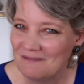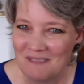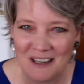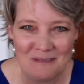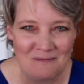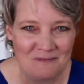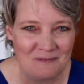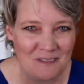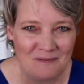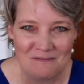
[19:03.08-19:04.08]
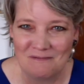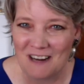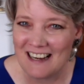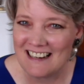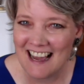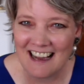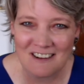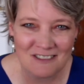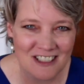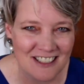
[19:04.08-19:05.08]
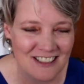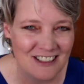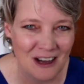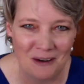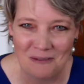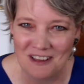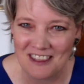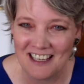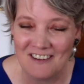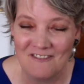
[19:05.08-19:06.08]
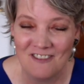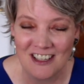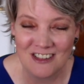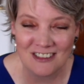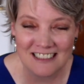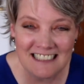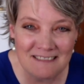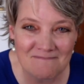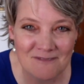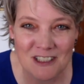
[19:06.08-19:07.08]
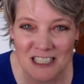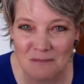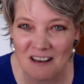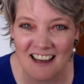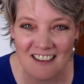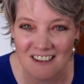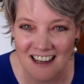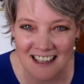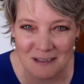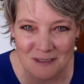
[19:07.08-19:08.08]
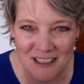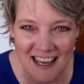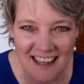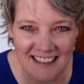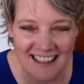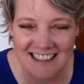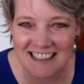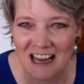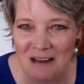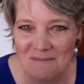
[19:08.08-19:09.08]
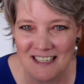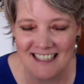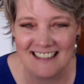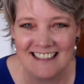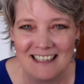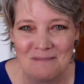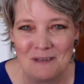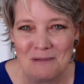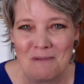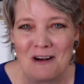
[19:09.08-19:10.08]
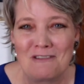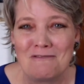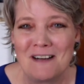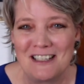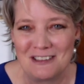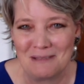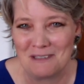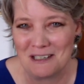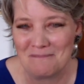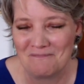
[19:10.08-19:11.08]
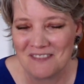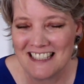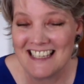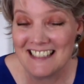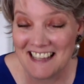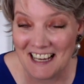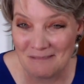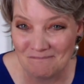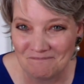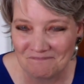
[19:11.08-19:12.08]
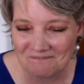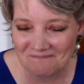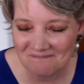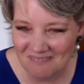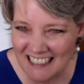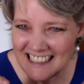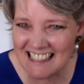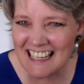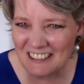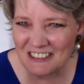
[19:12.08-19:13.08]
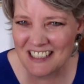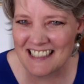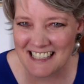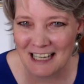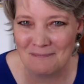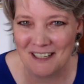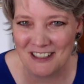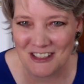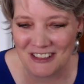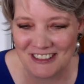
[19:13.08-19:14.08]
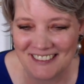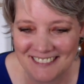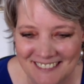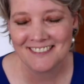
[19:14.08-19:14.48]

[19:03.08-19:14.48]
I'm, right now, just going with it. And eventually, we'll see what other animal allies come in and be a part of my dream team. Until then, let's take a look inside my journal.